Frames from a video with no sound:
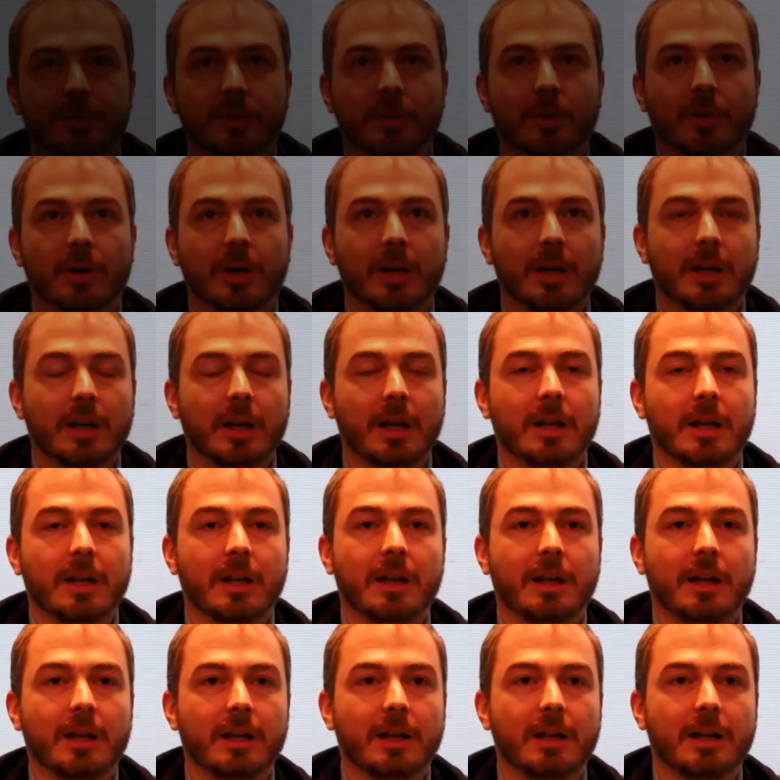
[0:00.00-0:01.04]
So
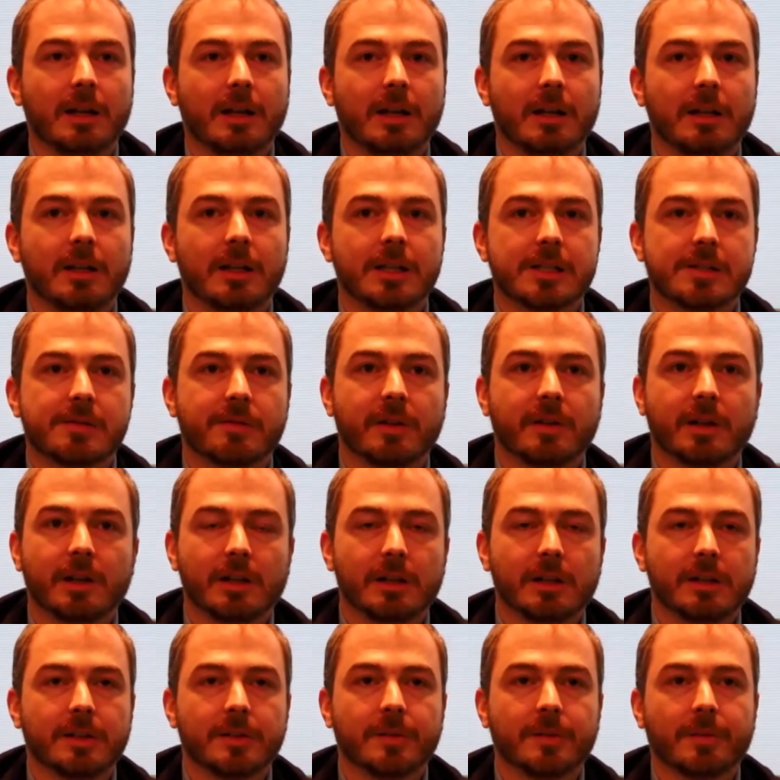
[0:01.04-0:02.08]
in this
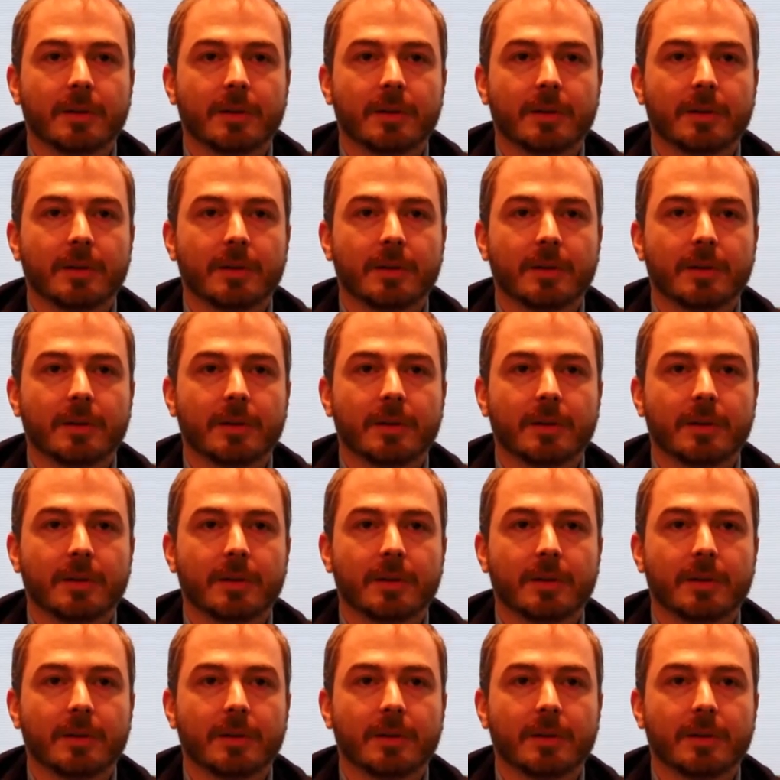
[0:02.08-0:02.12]
field,